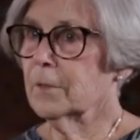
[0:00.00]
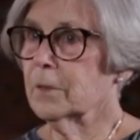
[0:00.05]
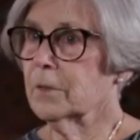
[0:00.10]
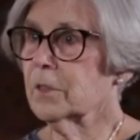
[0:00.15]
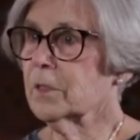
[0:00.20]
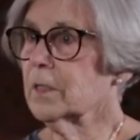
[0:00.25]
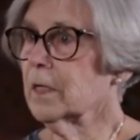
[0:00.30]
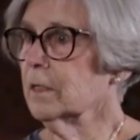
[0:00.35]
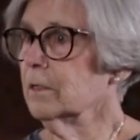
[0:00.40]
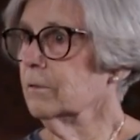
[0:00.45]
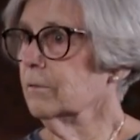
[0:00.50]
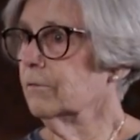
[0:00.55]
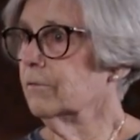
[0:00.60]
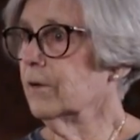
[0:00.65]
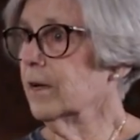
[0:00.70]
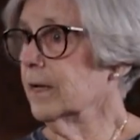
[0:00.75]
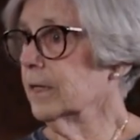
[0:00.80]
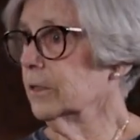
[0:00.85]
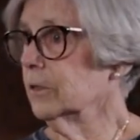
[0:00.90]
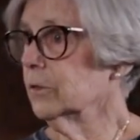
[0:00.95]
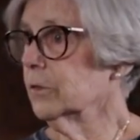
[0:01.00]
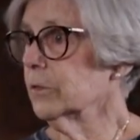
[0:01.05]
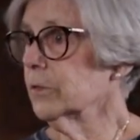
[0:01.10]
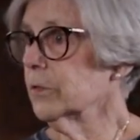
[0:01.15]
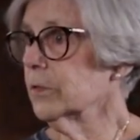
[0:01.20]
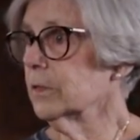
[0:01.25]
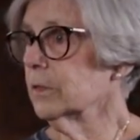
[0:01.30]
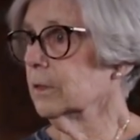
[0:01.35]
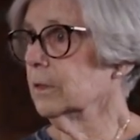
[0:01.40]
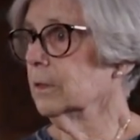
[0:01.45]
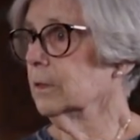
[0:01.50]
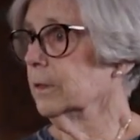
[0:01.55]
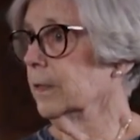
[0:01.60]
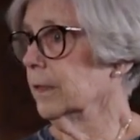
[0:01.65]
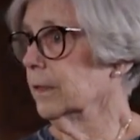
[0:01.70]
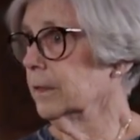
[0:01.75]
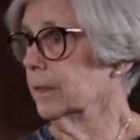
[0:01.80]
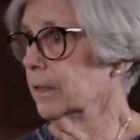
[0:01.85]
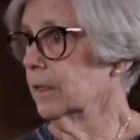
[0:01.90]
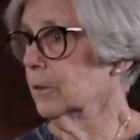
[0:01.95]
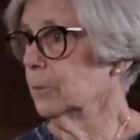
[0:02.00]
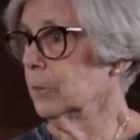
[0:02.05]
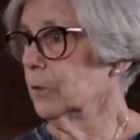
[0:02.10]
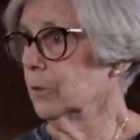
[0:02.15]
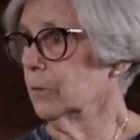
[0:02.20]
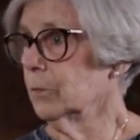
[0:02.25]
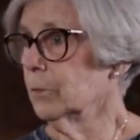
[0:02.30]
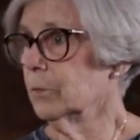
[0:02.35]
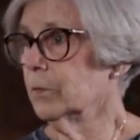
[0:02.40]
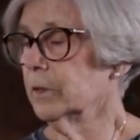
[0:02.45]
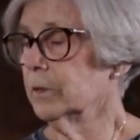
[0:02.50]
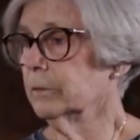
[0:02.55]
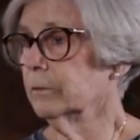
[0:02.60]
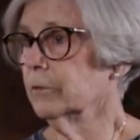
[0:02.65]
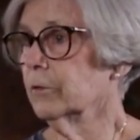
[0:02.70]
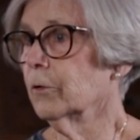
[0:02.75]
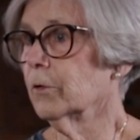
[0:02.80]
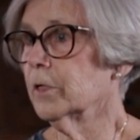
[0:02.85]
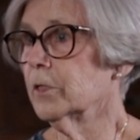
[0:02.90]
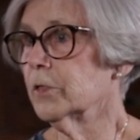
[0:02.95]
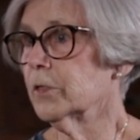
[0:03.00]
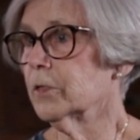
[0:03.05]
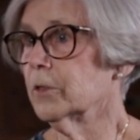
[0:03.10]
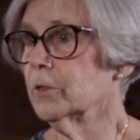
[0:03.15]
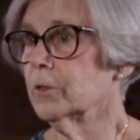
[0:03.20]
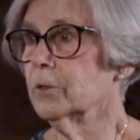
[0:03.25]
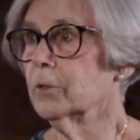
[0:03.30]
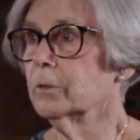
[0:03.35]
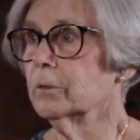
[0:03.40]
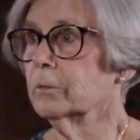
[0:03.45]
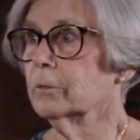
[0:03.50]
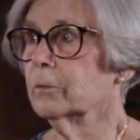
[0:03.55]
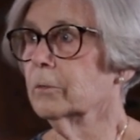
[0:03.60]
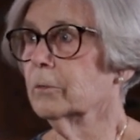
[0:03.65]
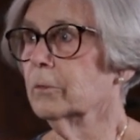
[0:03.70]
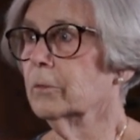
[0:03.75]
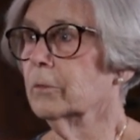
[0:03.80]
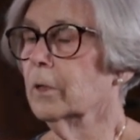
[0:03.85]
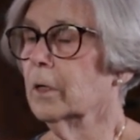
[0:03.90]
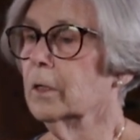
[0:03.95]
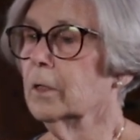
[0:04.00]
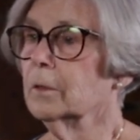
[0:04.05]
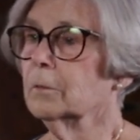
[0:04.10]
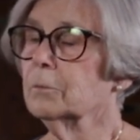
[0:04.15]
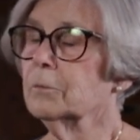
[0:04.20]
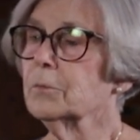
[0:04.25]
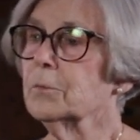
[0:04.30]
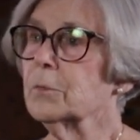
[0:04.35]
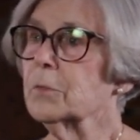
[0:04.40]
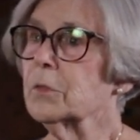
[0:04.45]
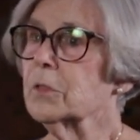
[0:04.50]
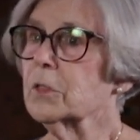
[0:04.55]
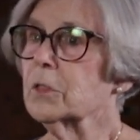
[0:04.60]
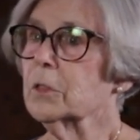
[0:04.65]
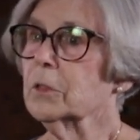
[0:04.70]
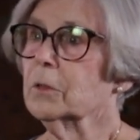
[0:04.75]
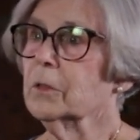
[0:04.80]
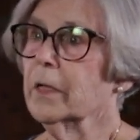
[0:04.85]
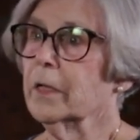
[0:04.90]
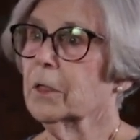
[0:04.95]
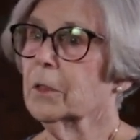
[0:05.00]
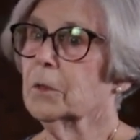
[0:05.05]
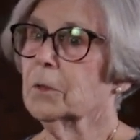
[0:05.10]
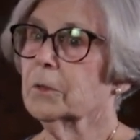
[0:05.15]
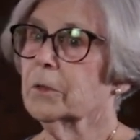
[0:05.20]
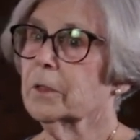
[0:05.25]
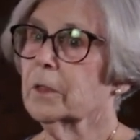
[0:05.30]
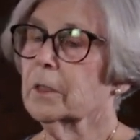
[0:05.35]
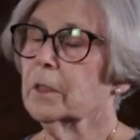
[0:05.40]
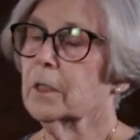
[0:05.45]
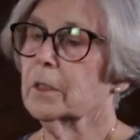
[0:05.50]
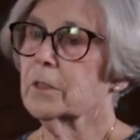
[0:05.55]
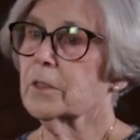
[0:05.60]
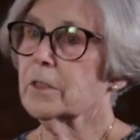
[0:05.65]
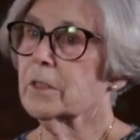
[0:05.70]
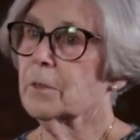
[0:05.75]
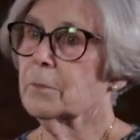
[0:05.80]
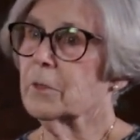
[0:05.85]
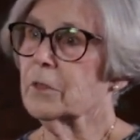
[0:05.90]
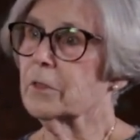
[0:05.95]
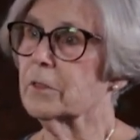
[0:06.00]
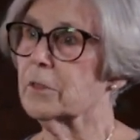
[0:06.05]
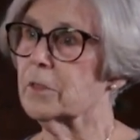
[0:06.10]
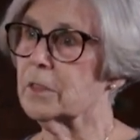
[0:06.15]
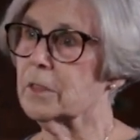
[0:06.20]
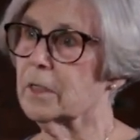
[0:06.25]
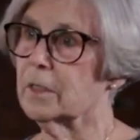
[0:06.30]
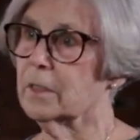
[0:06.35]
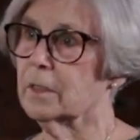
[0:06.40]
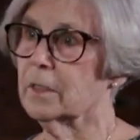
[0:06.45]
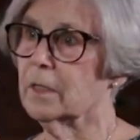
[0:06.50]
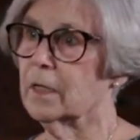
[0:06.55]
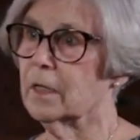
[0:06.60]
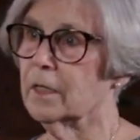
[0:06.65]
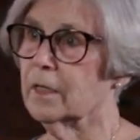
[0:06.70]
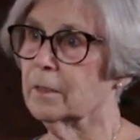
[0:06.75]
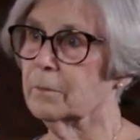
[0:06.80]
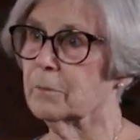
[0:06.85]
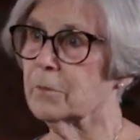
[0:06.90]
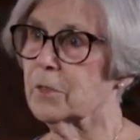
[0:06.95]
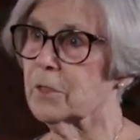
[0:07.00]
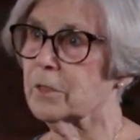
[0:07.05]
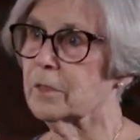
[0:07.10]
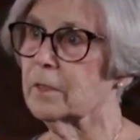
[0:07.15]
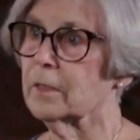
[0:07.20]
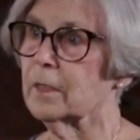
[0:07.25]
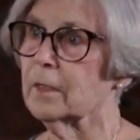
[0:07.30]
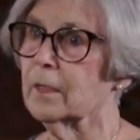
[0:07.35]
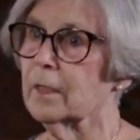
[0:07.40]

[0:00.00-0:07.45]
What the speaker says: state finals in Ann Arbor when Chrysler still held some of the state games.